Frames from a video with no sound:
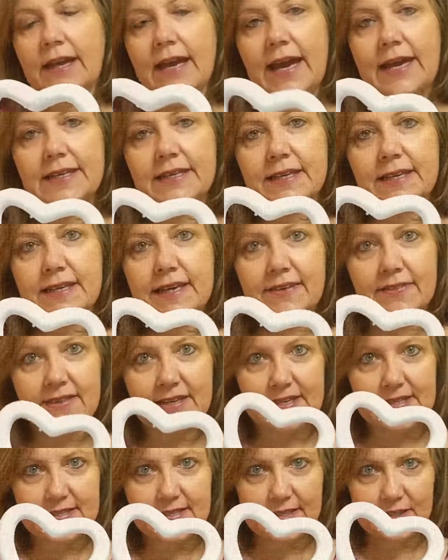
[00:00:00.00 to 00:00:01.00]
and you can get
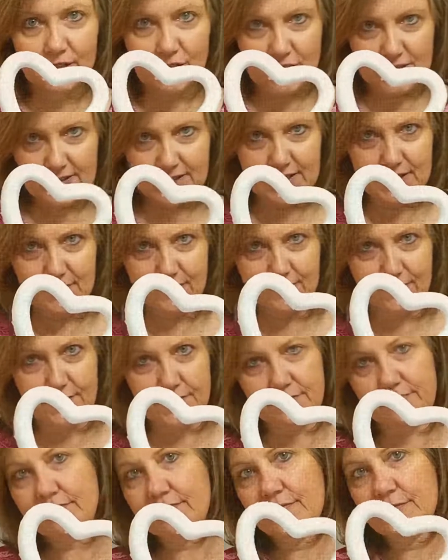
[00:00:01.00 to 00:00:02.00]
these in lots of
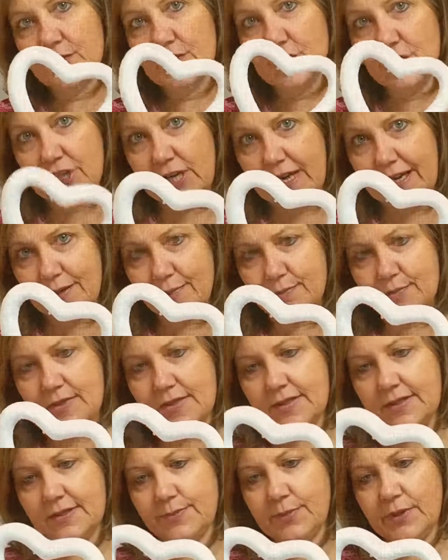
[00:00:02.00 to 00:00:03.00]
different shapes,